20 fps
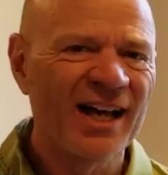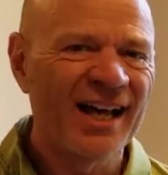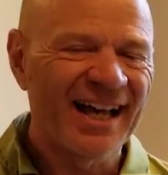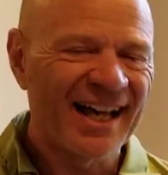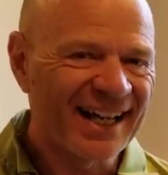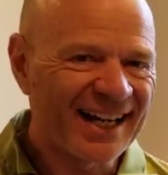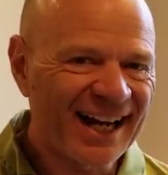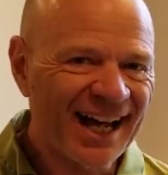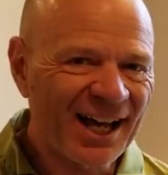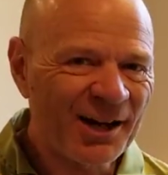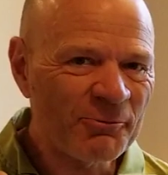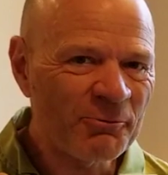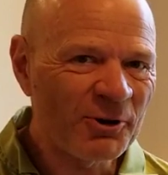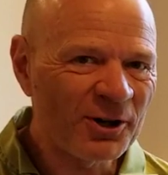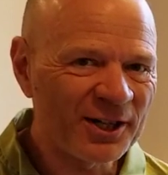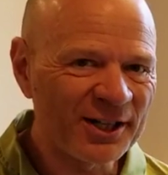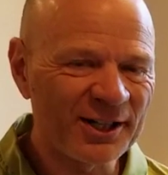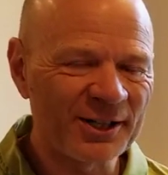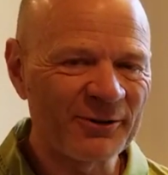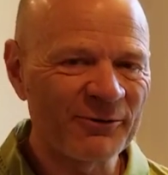And I
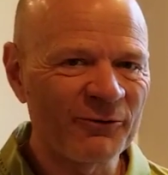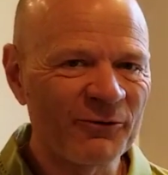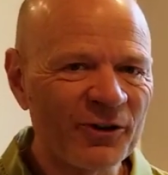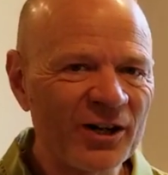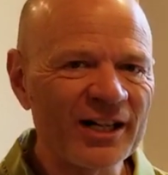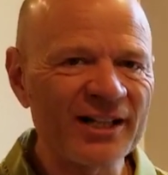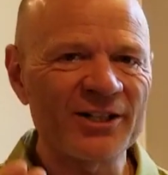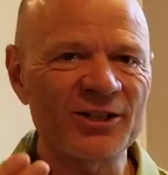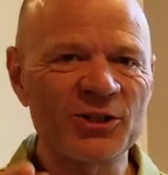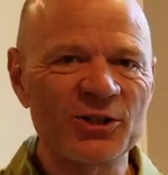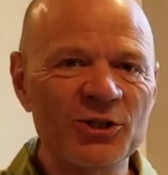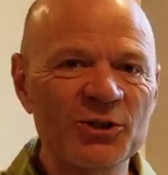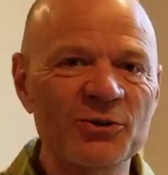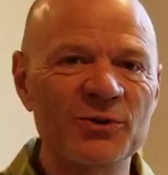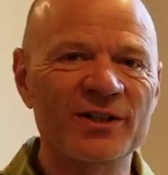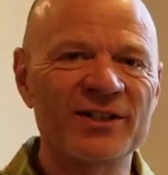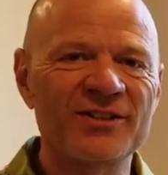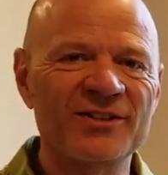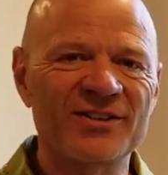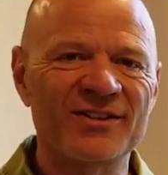want to invite you
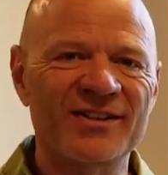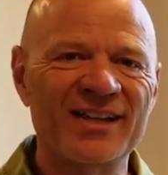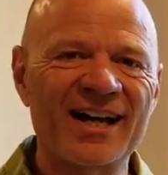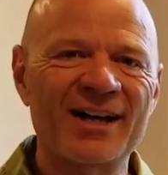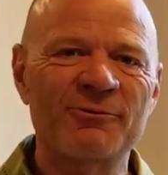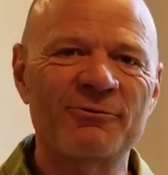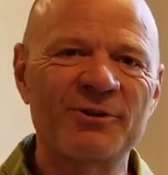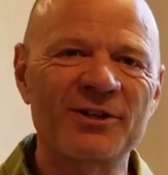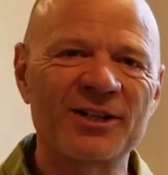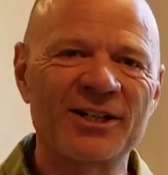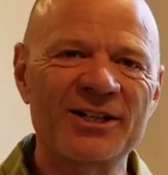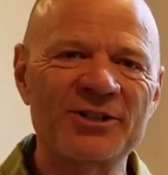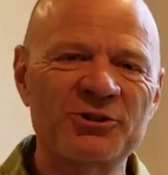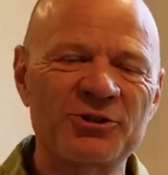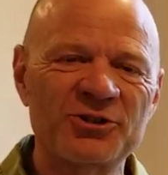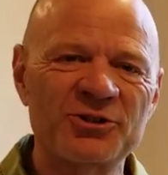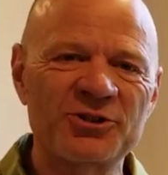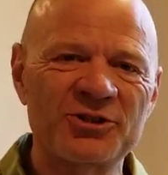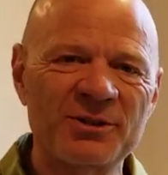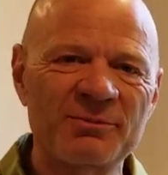into that
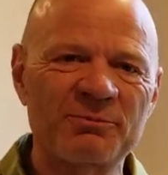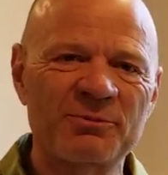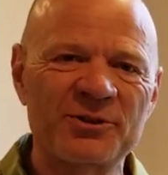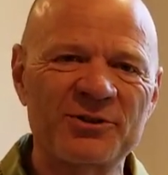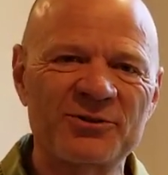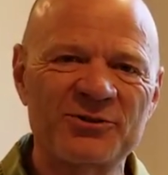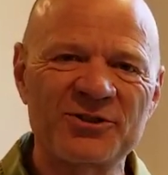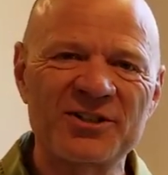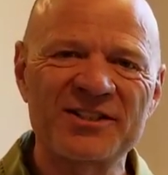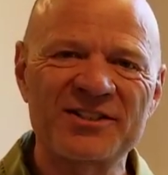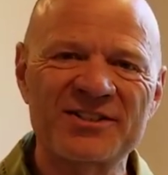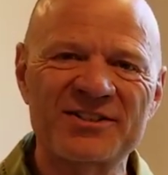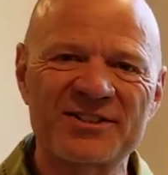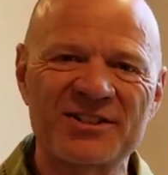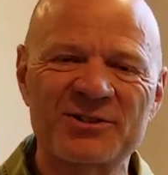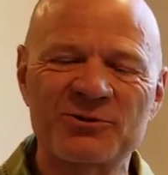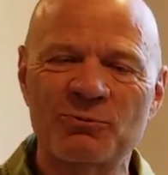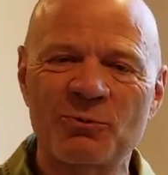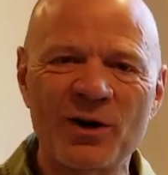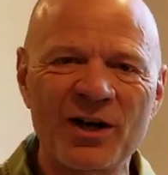relationship with Jesus
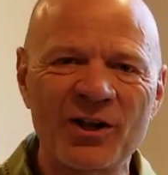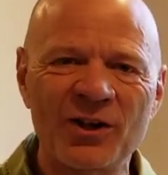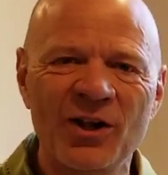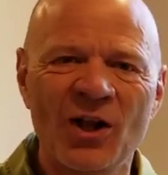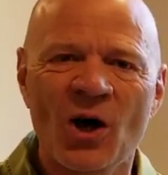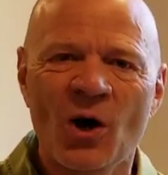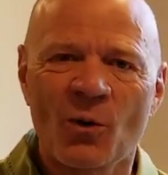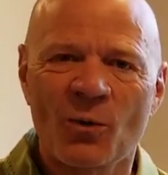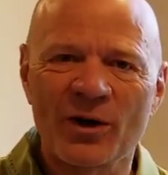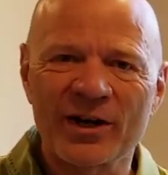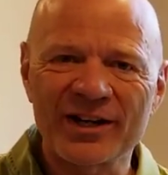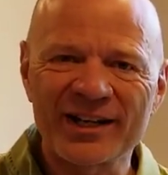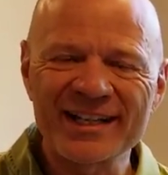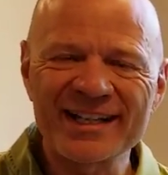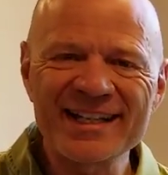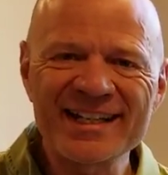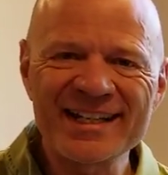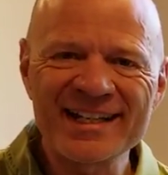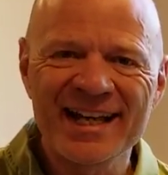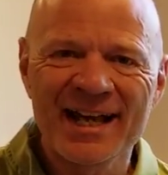as well, where
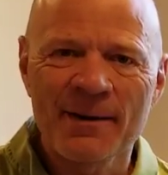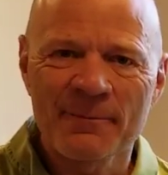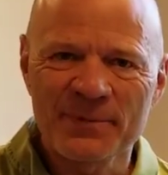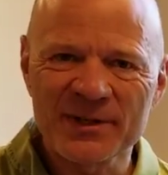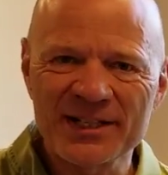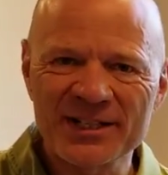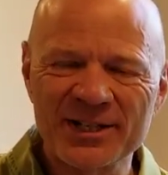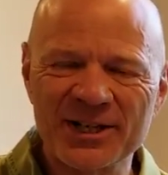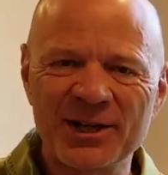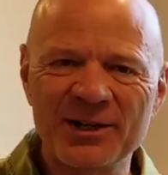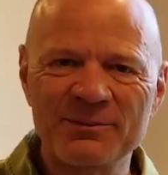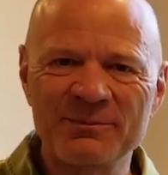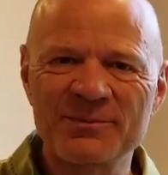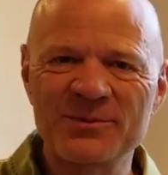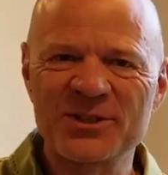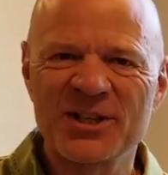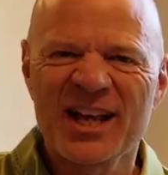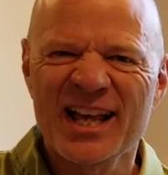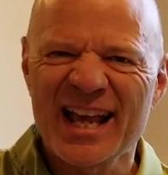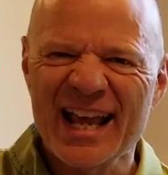he
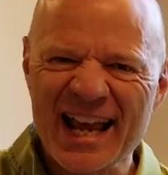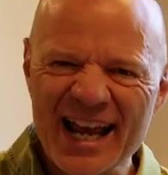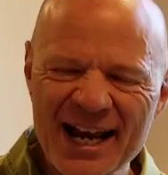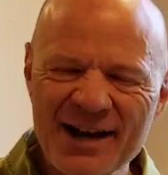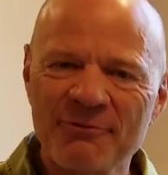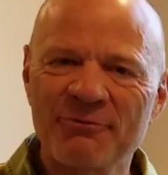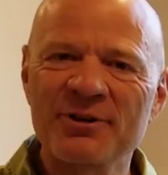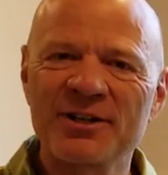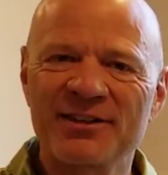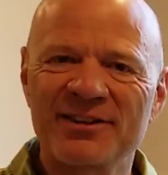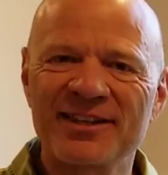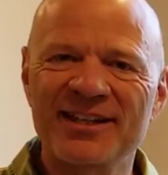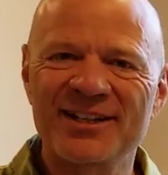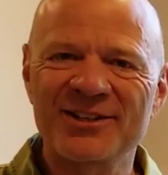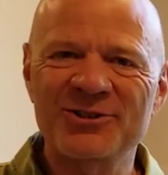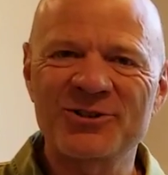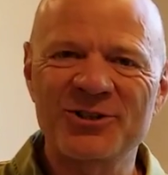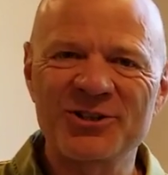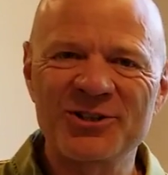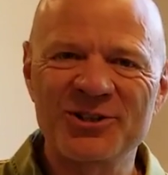becomes
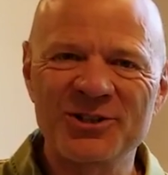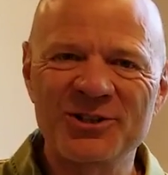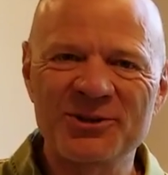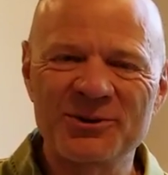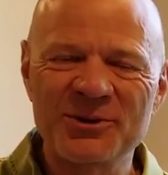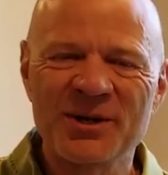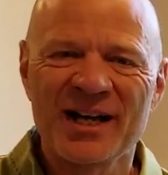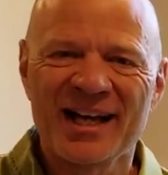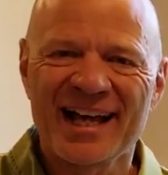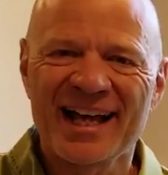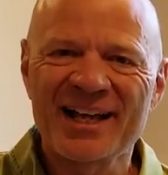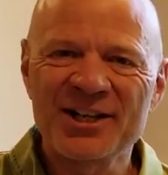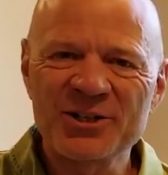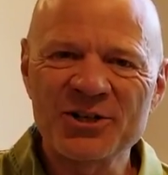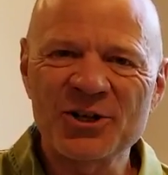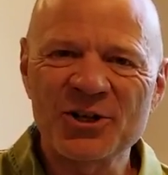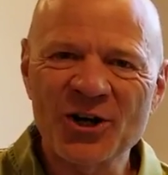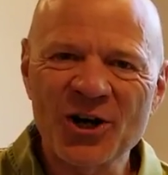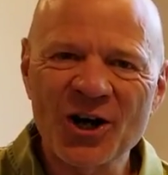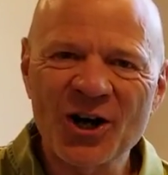everything to you and
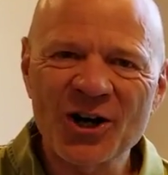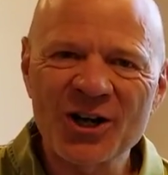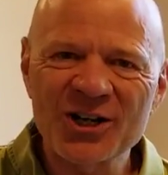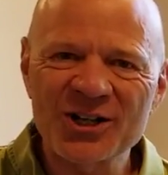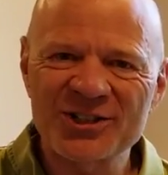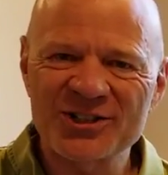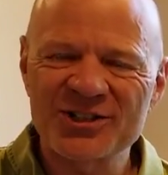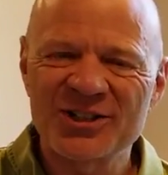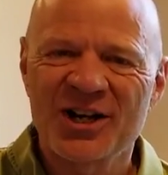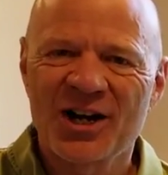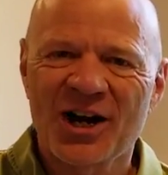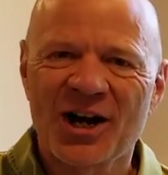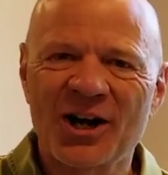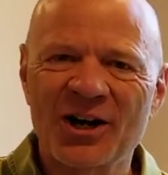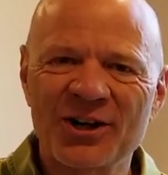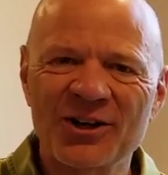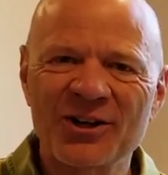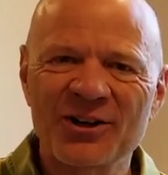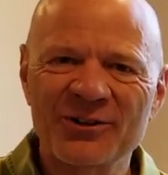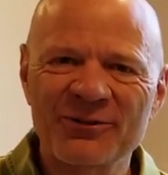your hearts
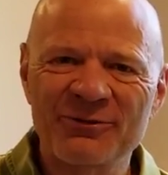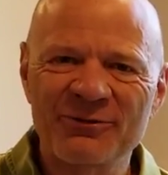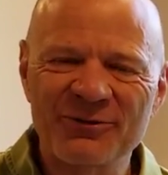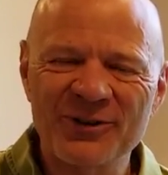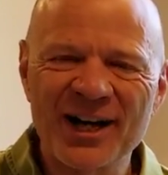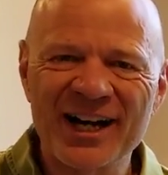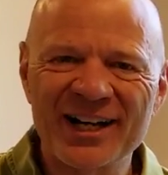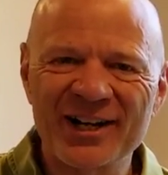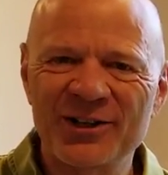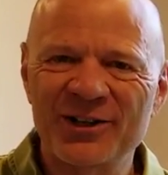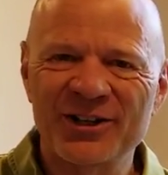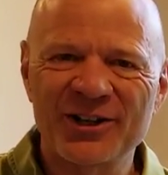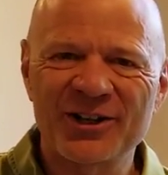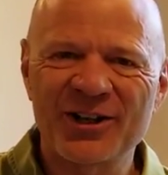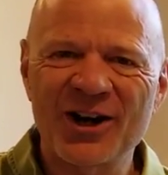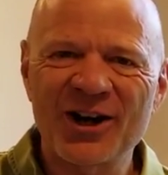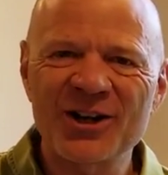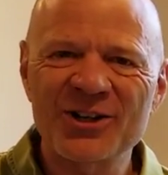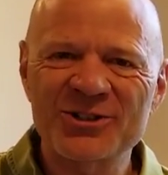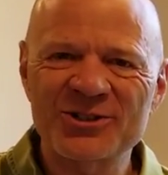are on fire, your
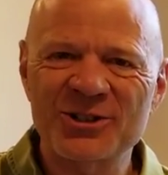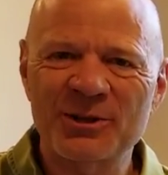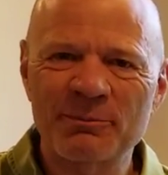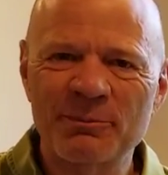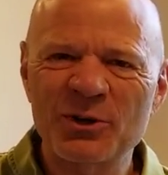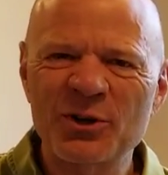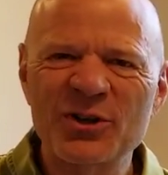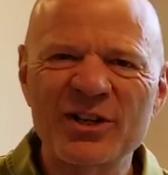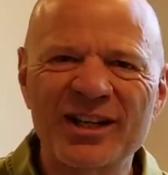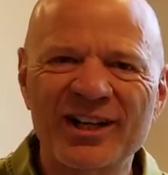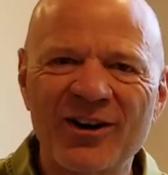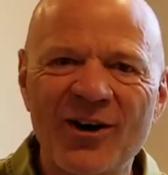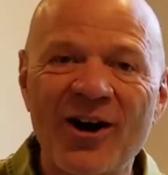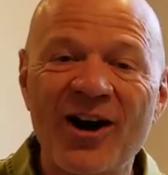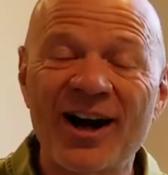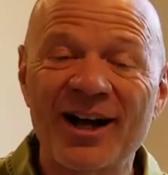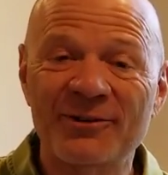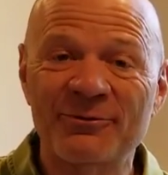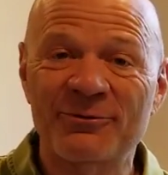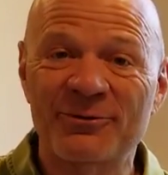hearts are burning
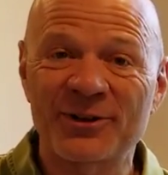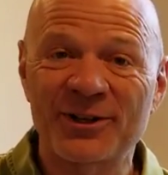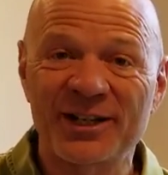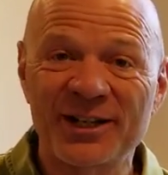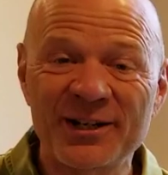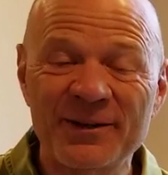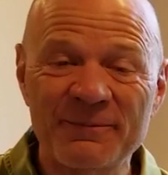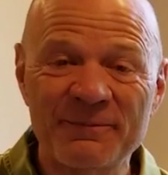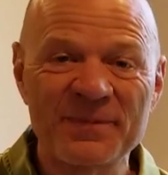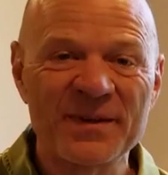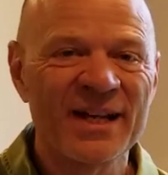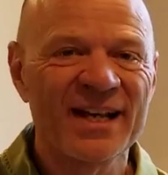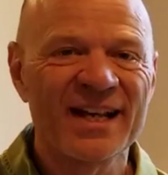hot for Him,